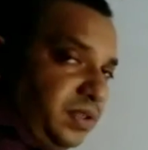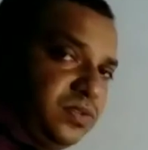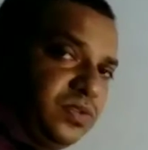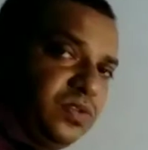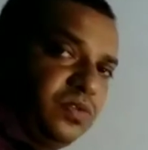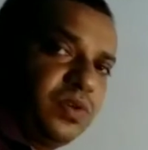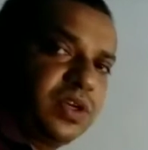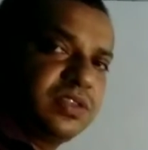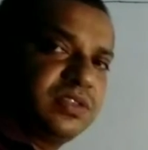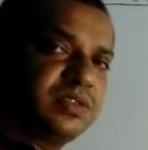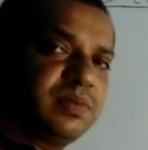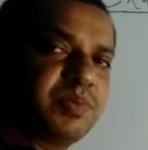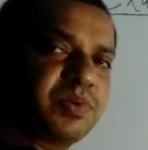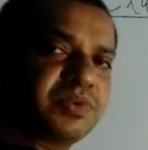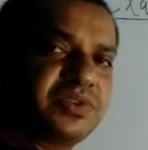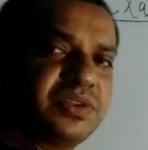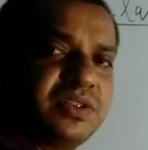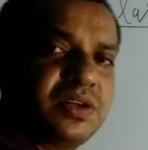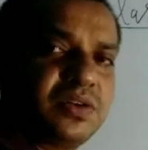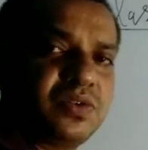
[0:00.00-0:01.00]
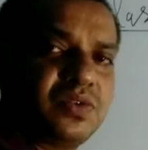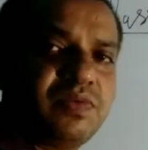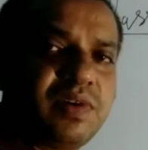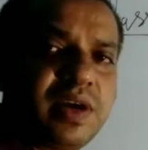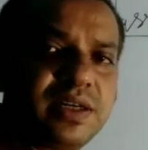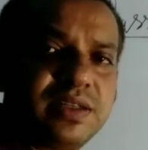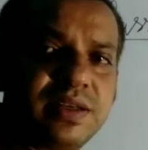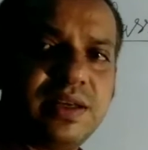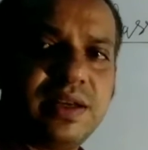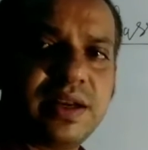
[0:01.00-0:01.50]
So what is the procedure to
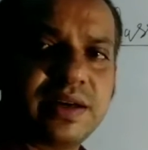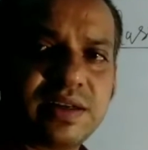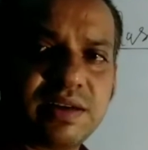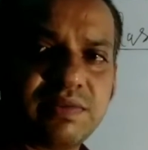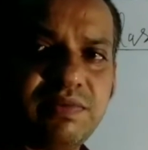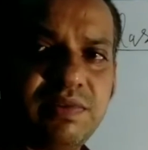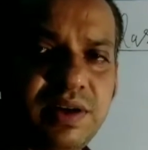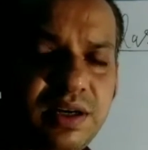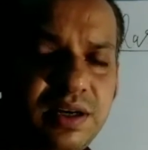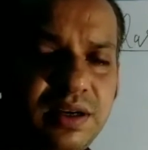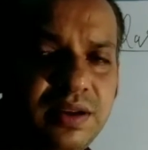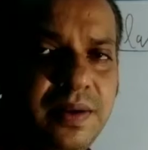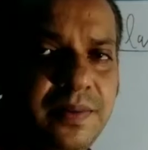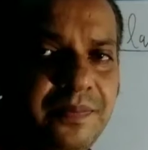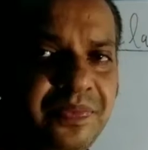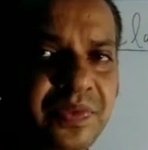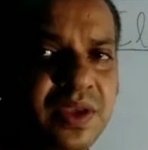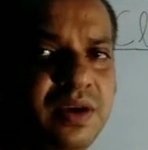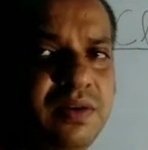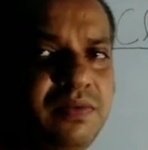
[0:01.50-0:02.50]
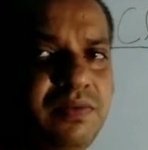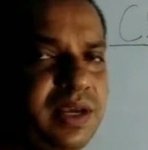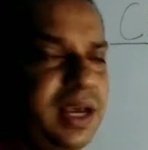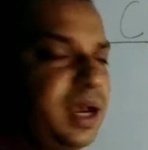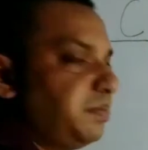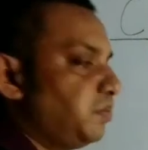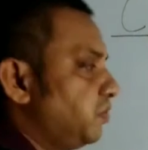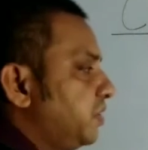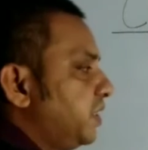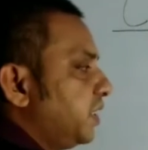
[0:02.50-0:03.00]
find the electric field? We
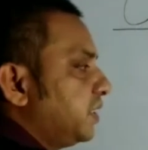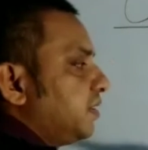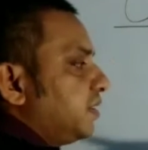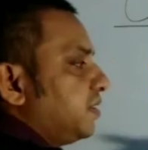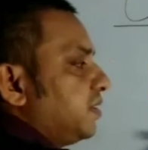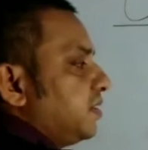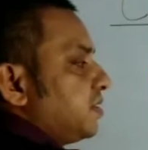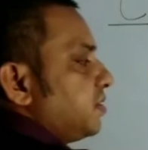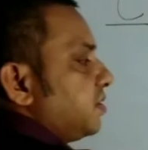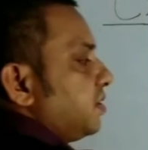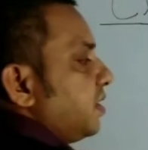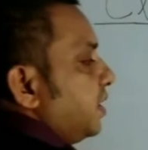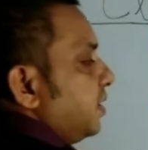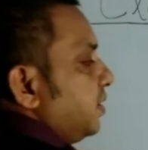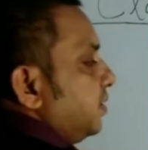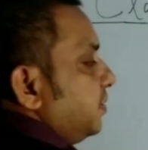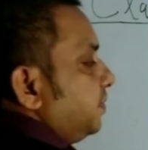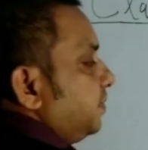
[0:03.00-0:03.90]
have to take the test charge